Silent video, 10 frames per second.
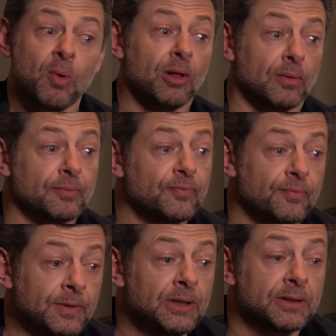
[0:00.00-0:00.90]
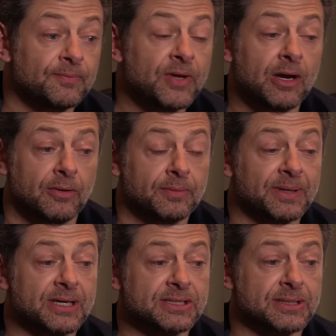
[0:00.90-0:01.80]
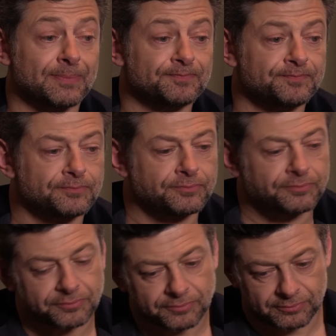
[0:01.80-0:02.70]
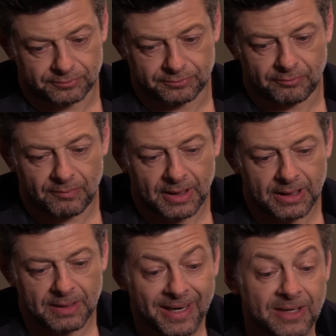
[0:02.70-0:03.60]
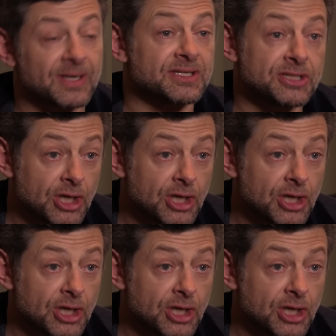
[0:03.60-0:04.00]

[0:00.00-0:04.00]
Well, no, because in many ways, in